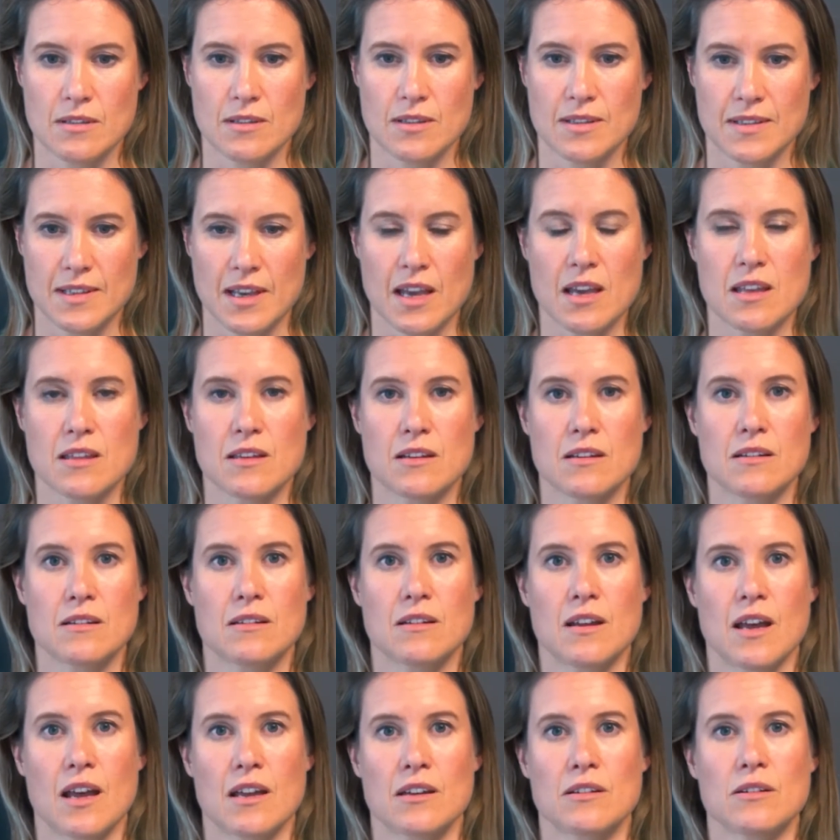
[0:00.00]
say that
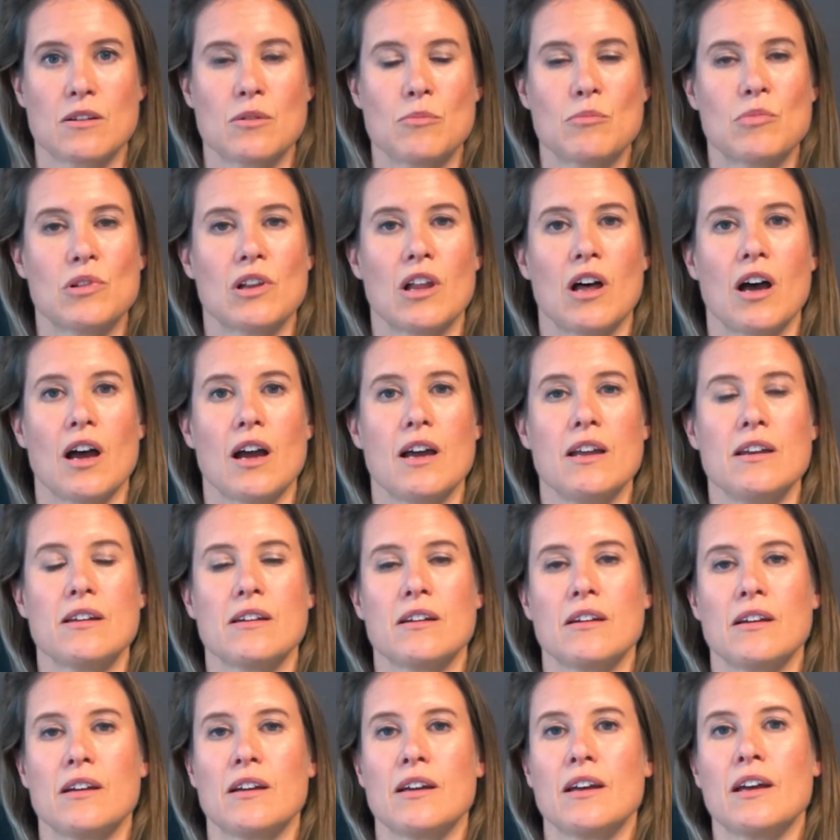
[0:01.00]
it had complied.
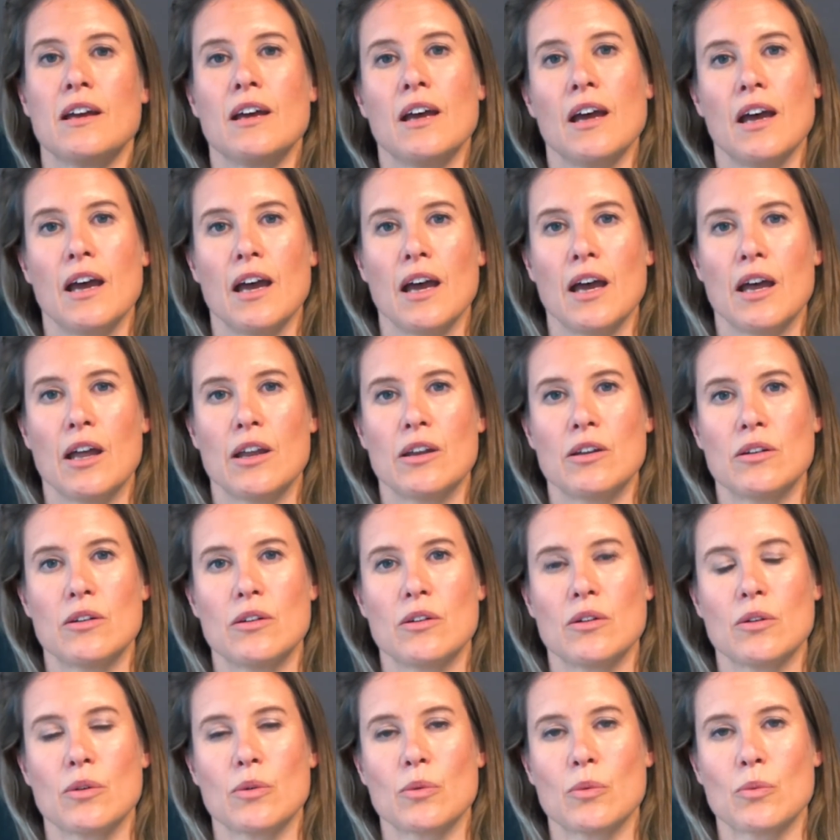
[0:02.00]

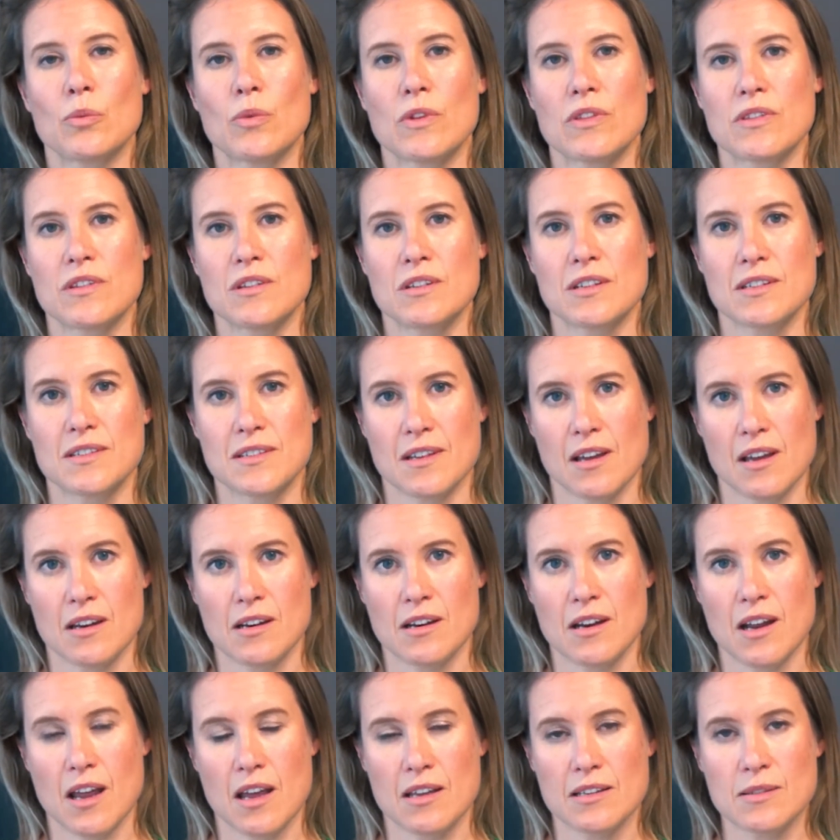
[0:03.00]
And with the
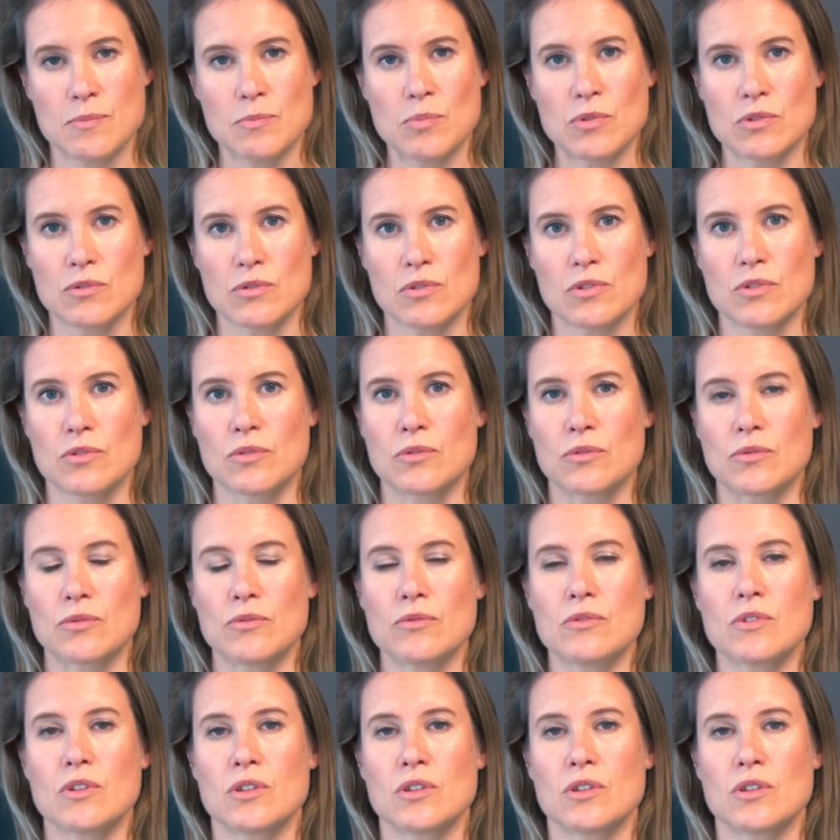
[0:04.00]
design and as-built tool,